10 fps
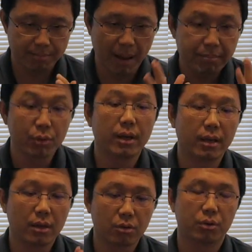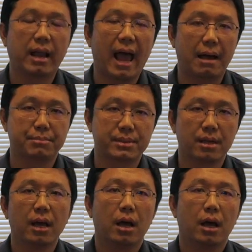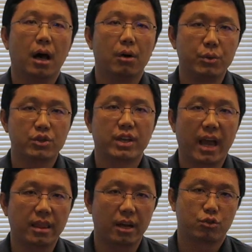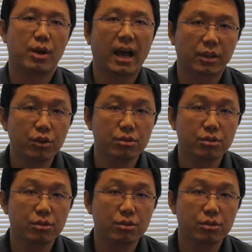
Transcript: by building good apps which can attract